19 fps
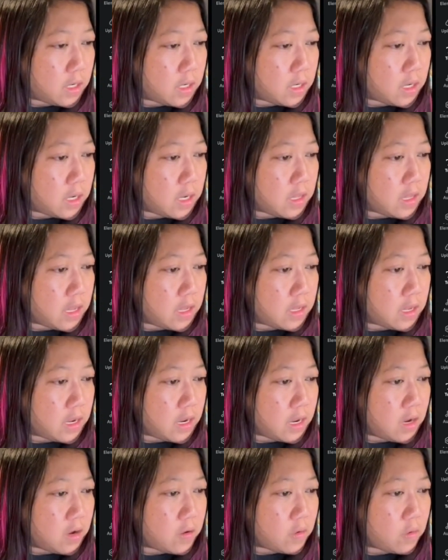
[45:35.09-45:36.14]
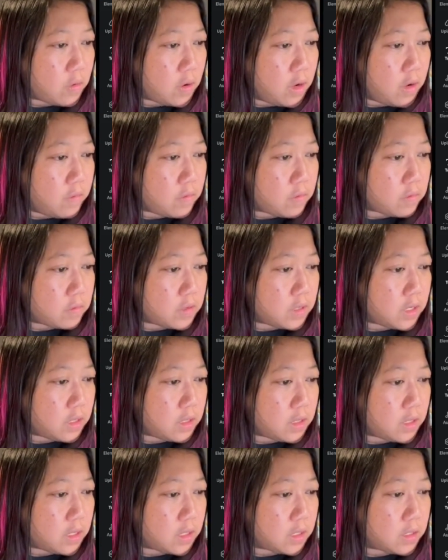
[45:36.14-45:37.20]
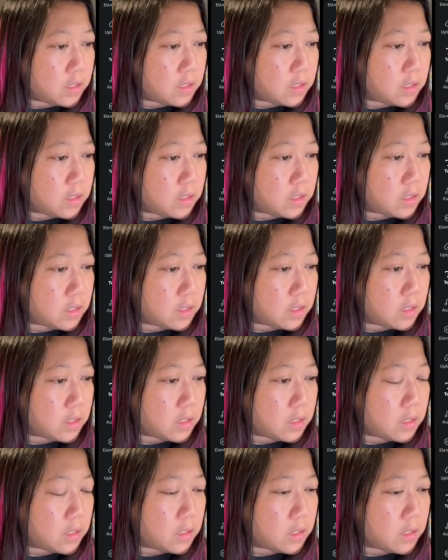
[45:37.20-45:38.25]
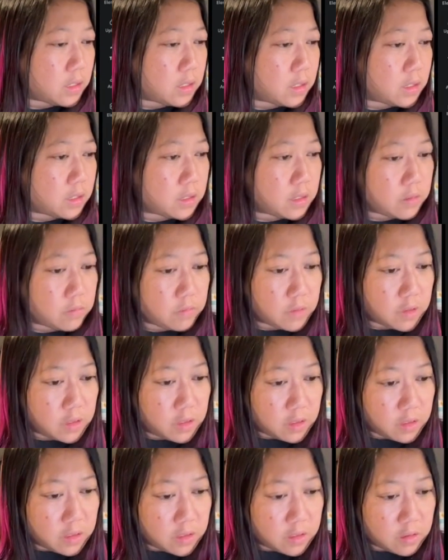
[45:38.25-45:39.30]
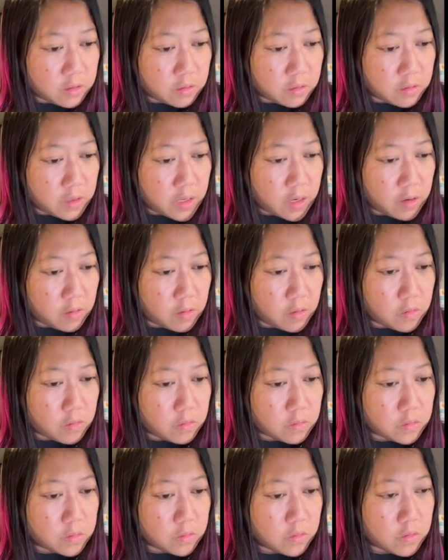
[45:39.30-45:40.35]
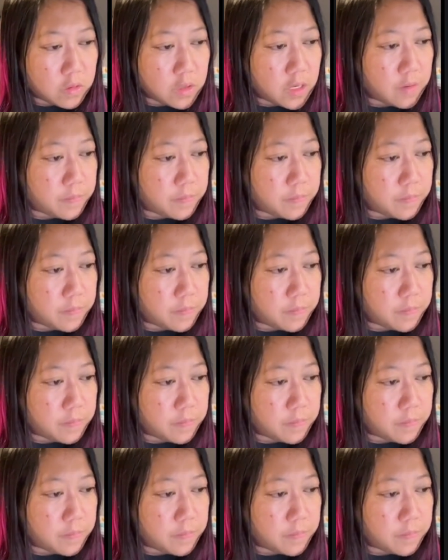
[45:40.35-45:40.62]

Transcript: And how you unrotate things is with a little arrow. So hold on.